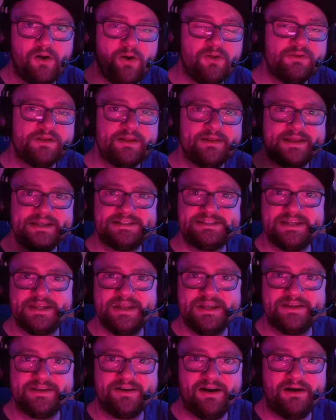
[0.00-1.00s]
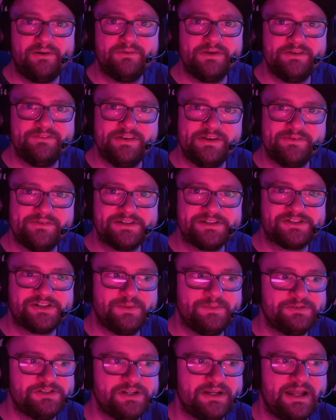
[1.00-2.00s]
All the links you need are in the video
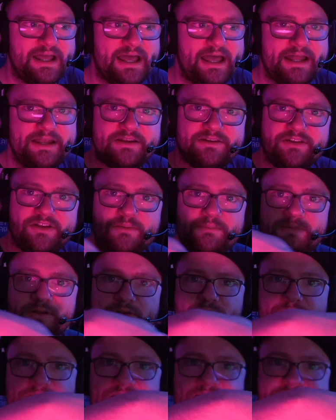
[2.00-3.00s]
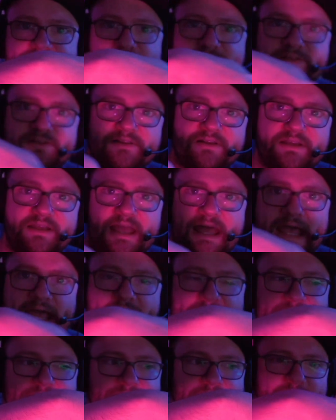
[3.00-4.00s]
description and down below in this little
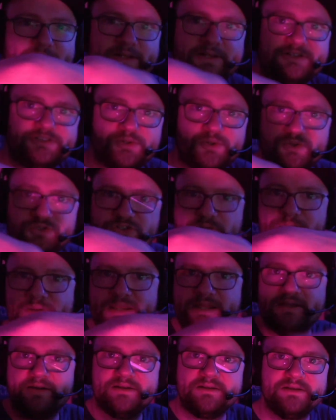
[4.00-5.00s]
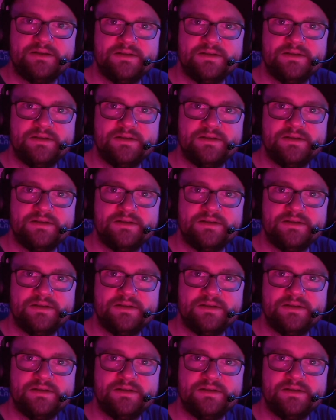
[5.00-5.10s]
handy little social media